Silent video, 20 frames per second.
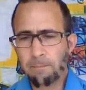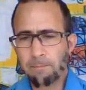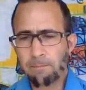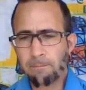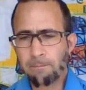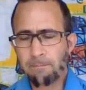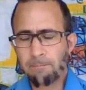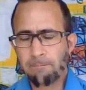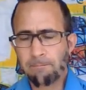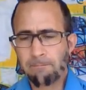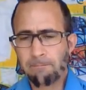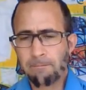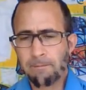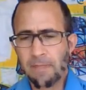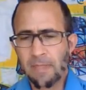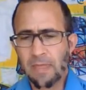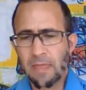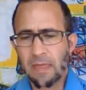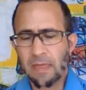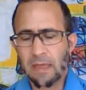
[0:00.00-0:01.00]

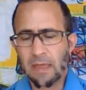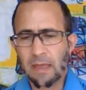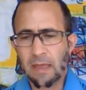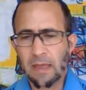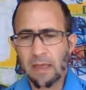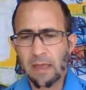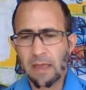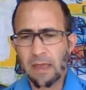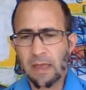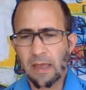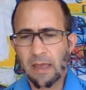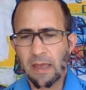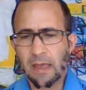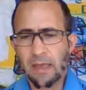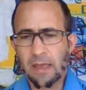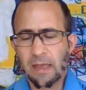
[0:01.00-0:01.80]
No one is speaking in this clip.